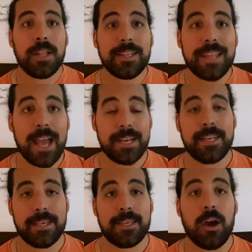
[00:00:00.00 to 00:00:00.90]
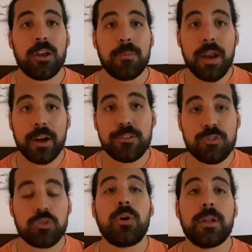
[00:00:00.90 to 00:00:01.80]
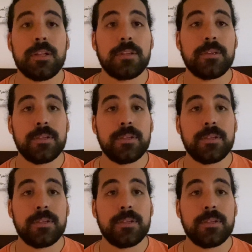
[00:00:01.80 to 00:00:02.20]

landing on American soil